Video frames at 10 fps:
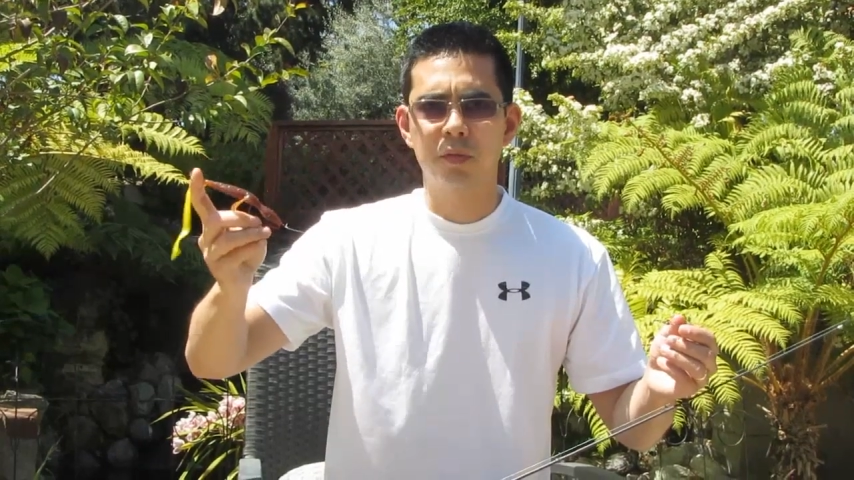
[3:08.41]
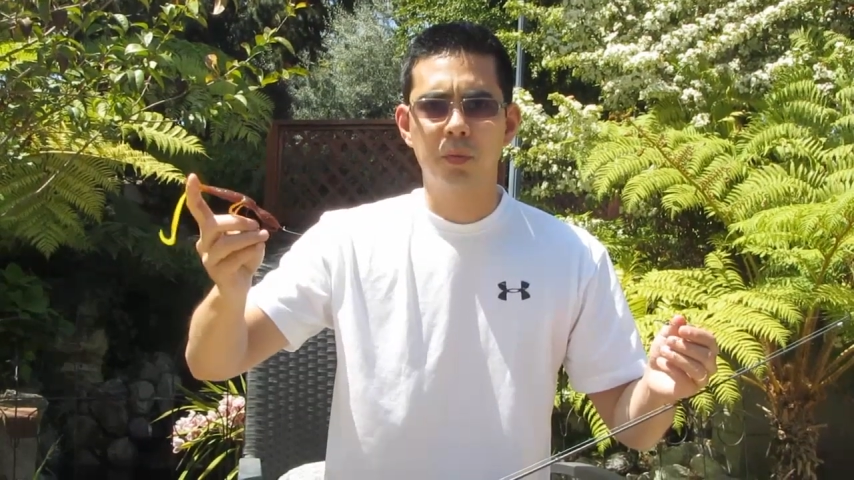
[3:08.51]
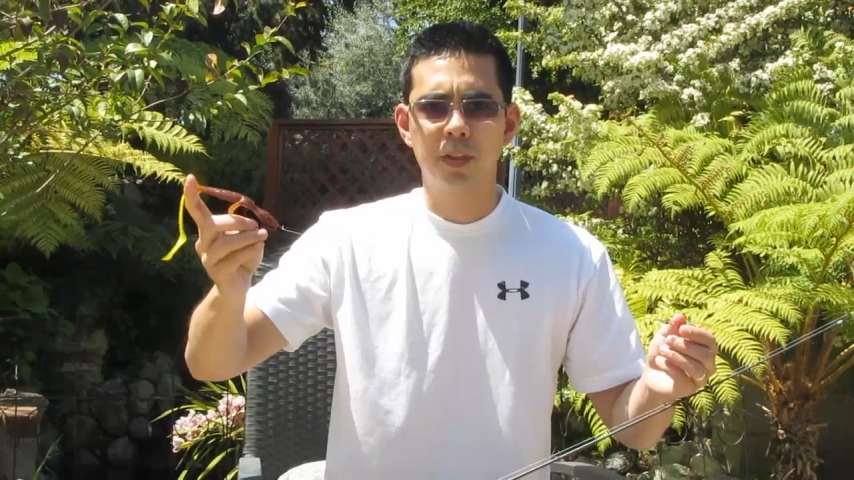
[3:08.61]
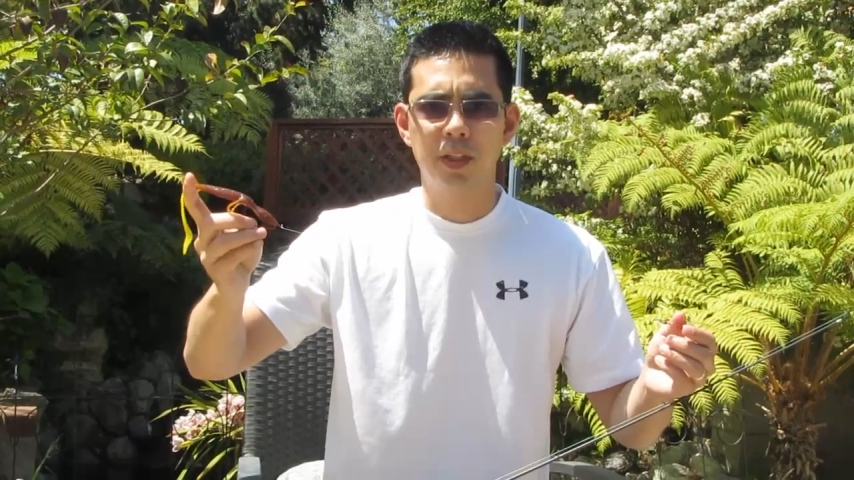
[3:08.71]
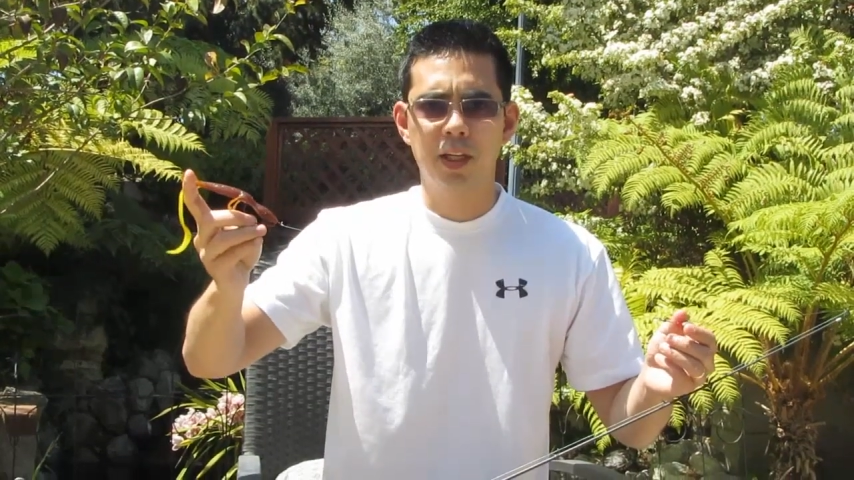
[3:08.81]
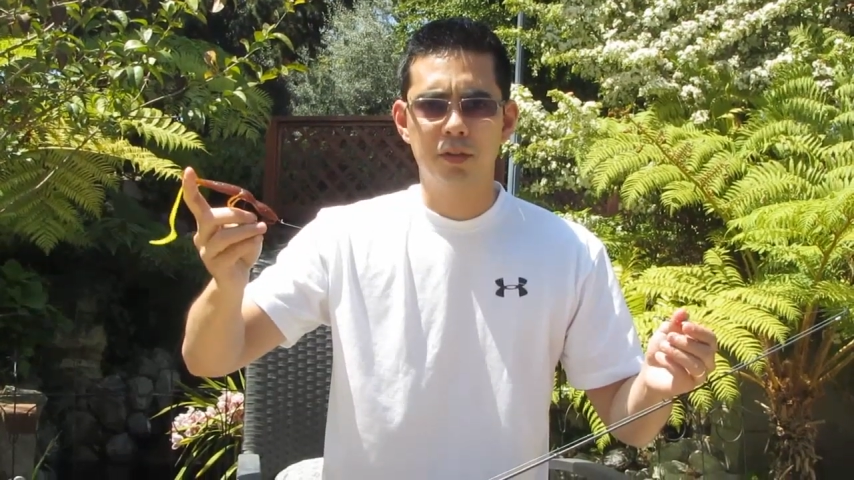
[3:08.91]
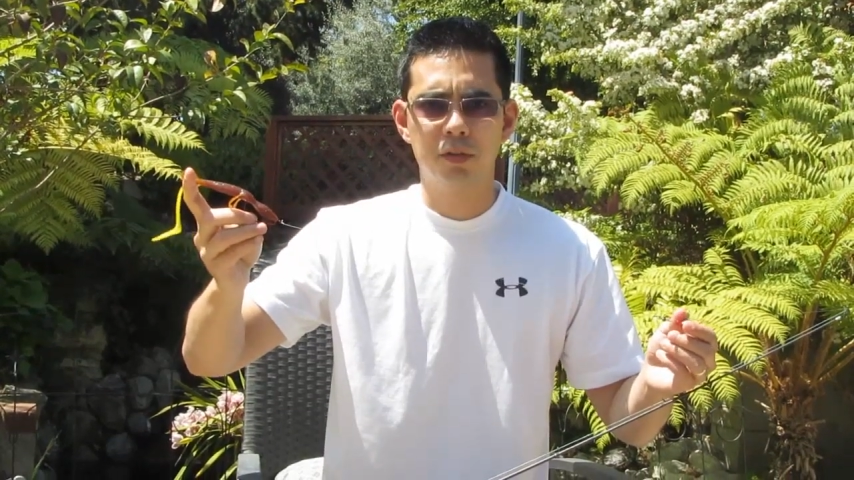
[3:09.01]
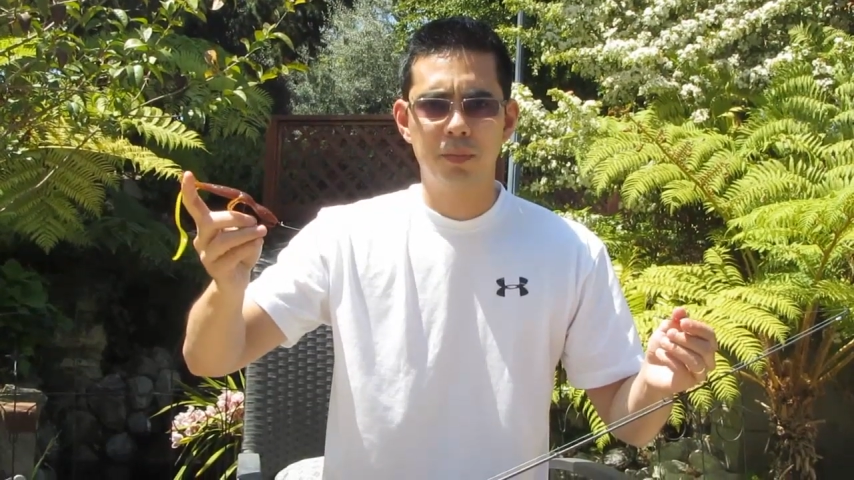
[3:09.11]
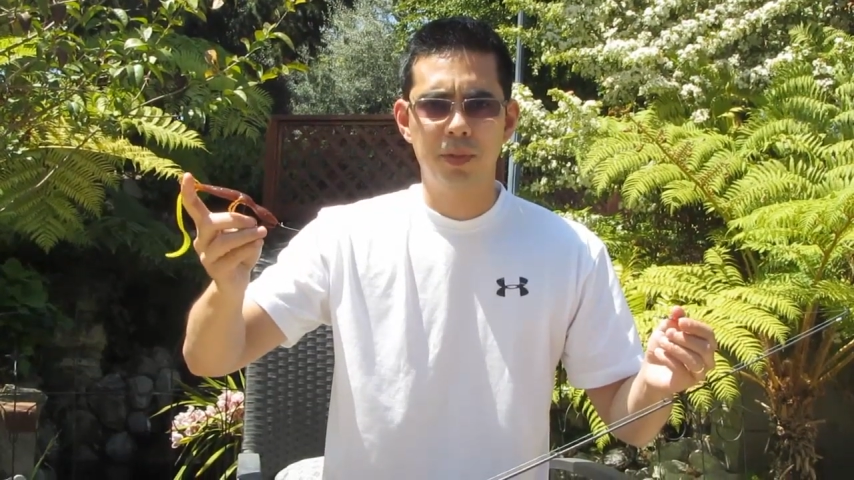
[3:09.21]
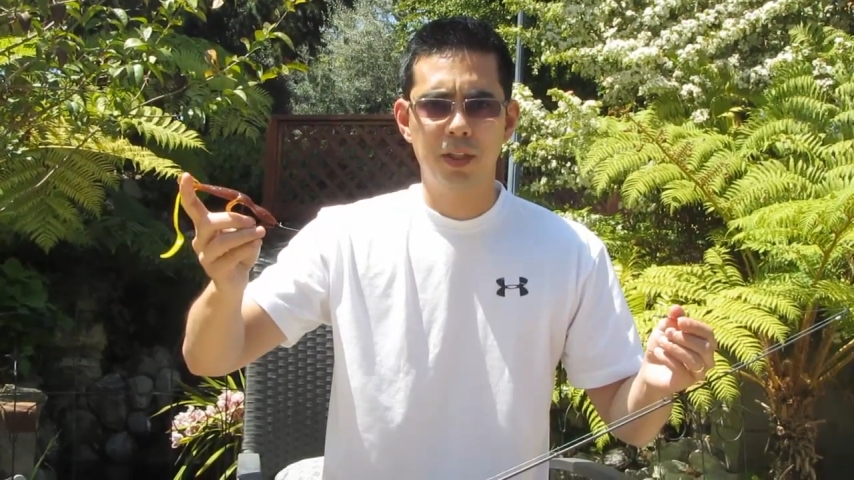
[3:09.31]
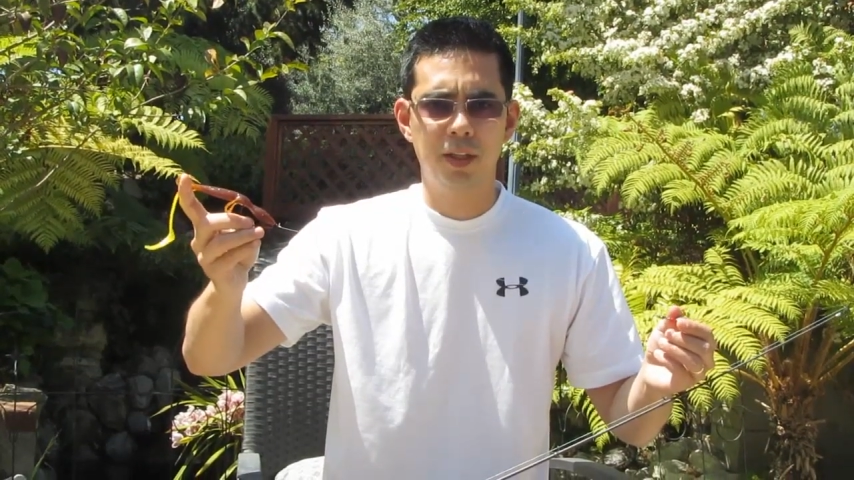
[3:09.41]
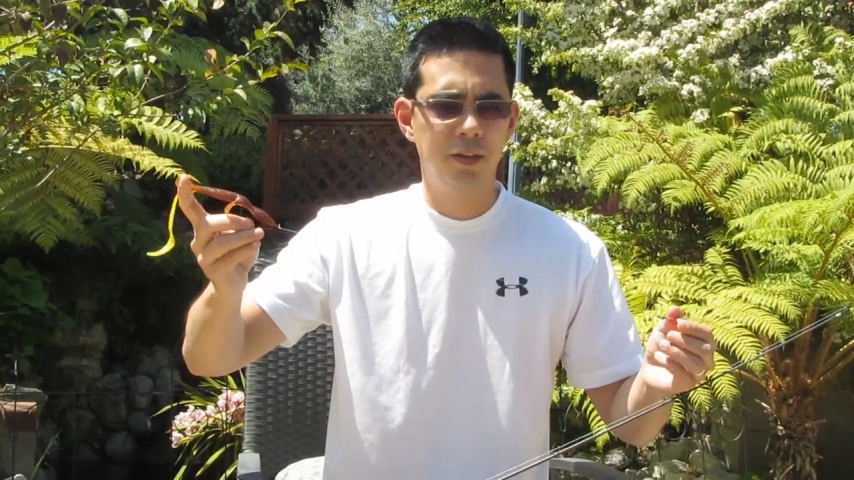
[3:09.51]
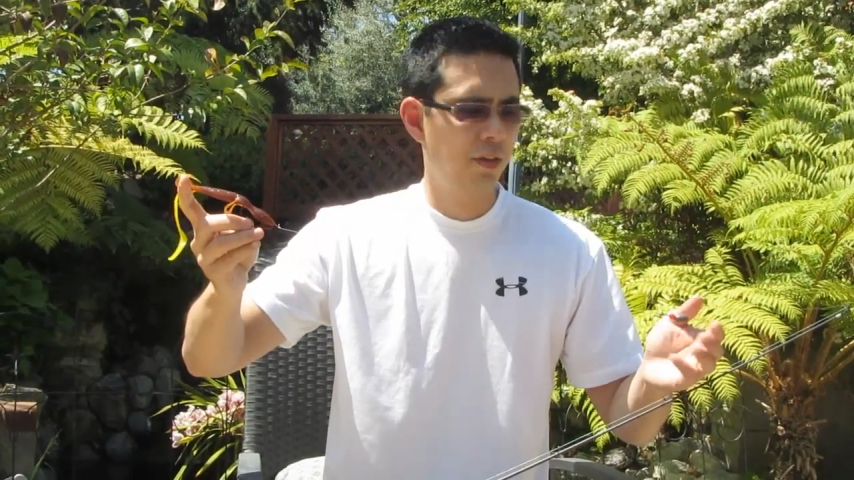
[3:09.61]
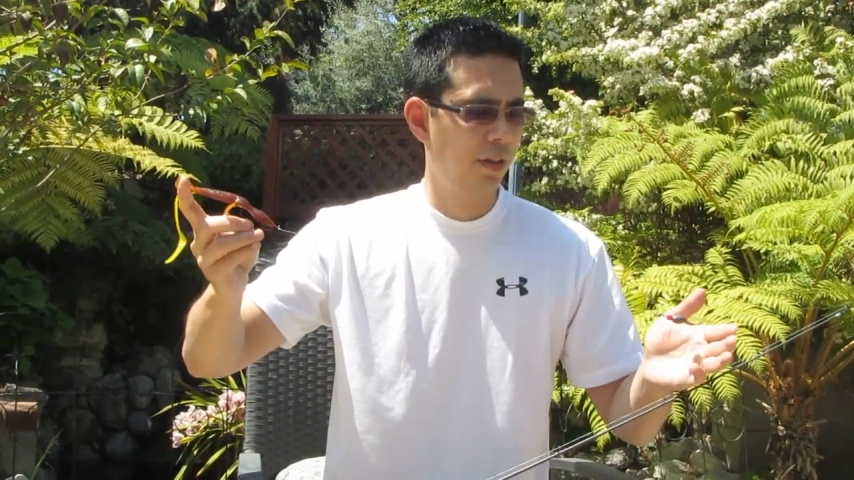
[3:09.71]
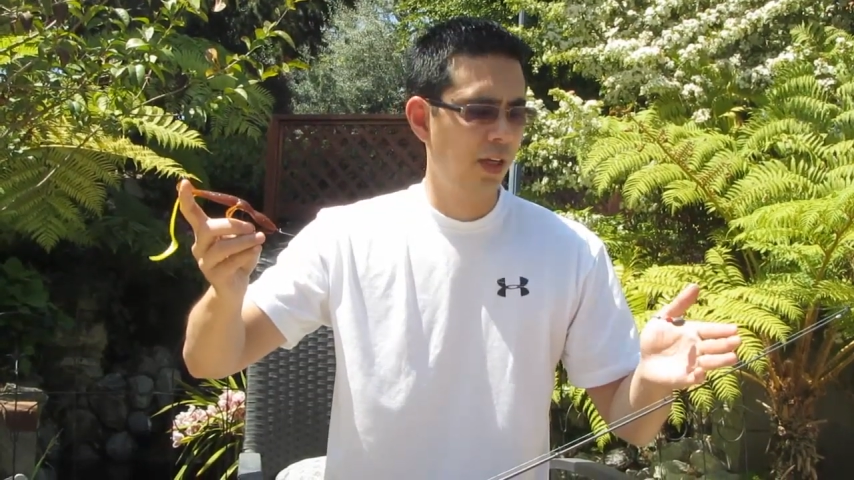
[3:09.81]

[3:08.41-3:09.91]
swing naturally behind there,